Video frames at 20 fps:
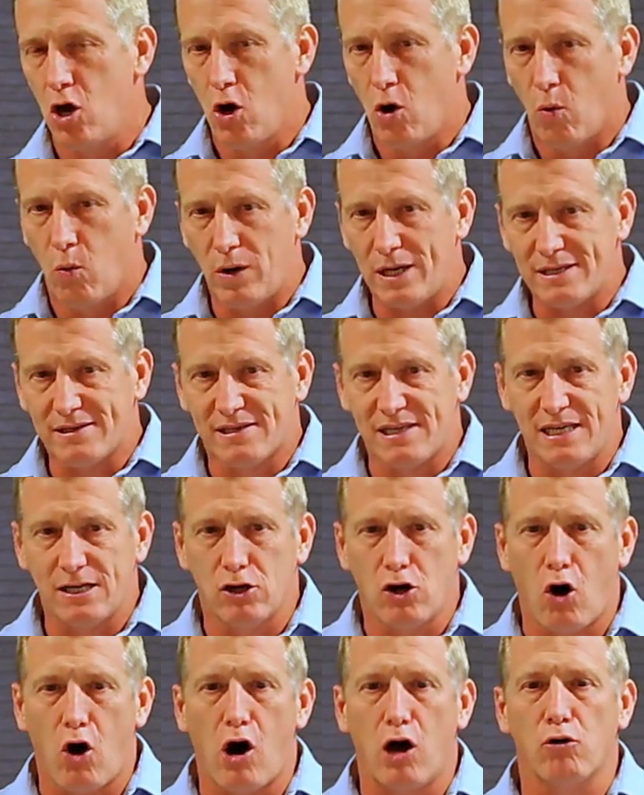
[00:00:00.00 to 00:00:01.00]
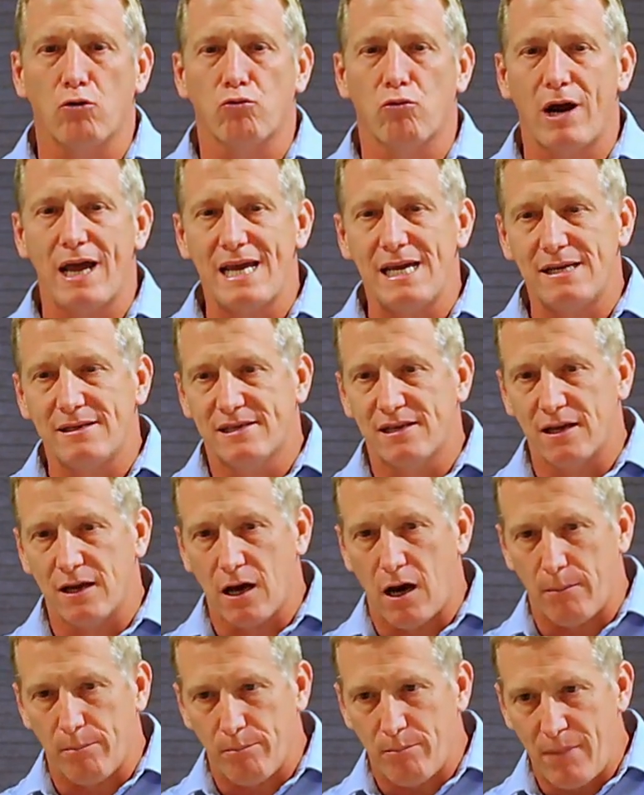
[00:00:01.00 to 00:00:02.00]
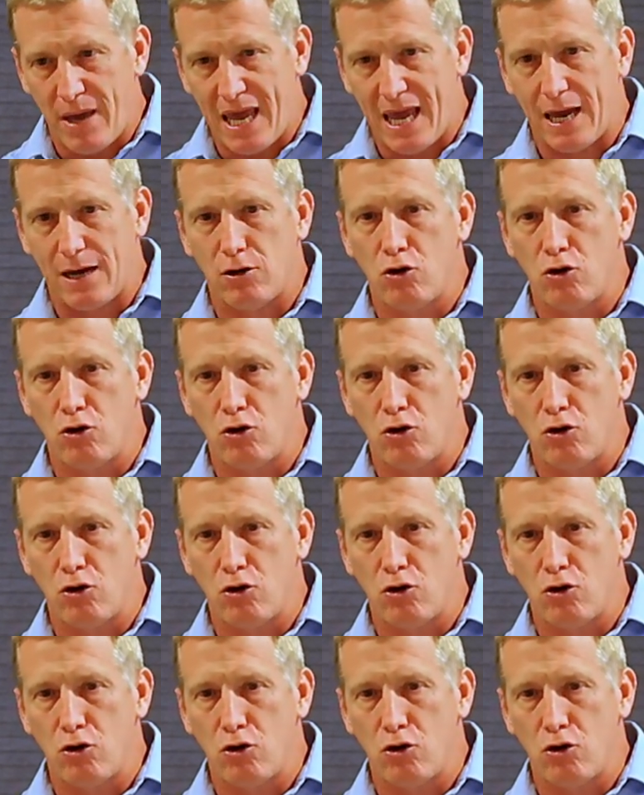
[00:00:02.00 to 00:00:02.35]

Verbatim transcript: we see God raising up men